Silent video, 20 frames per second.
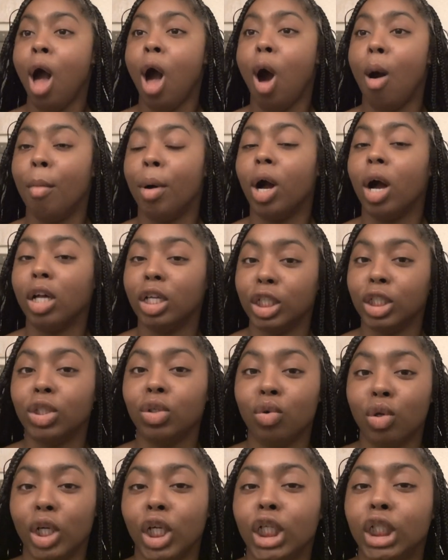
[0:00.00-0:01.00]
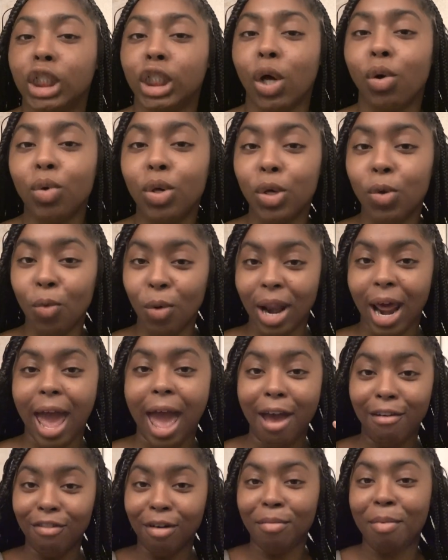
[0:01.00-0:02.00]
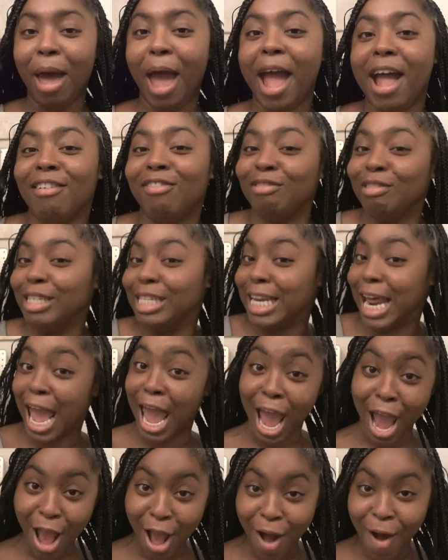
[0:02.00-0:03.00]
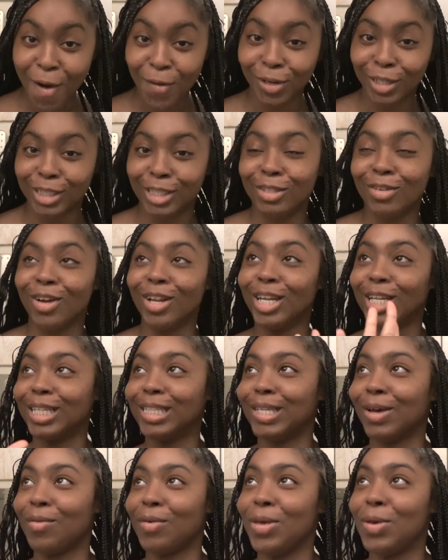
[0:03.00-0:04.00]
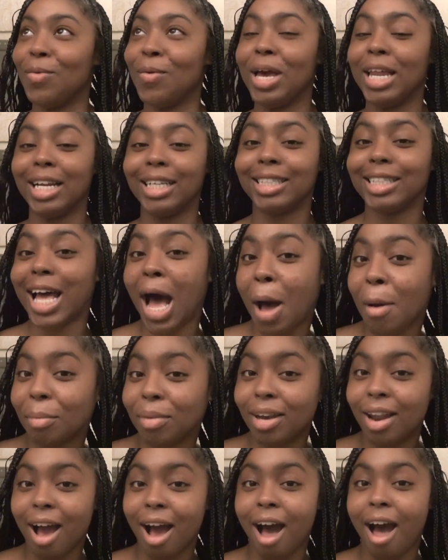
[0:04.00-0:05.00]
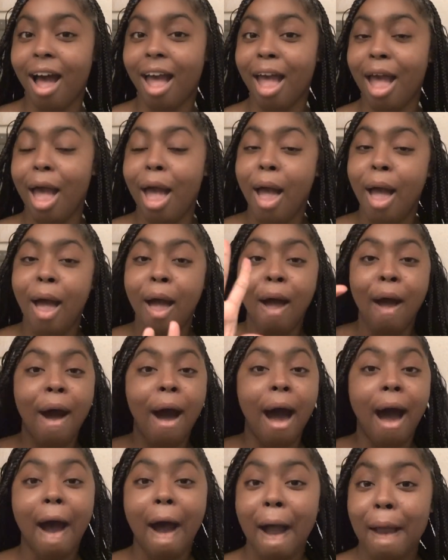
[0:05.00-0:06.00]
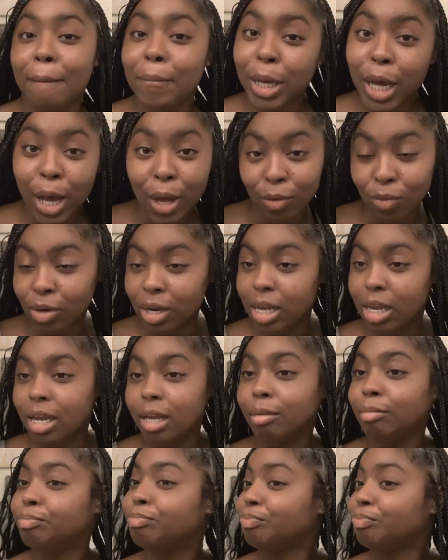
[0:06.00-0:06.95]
Oh my god, this is going to look so cute in a half up, half down. This is going to look so cute in a top knot, a high pony.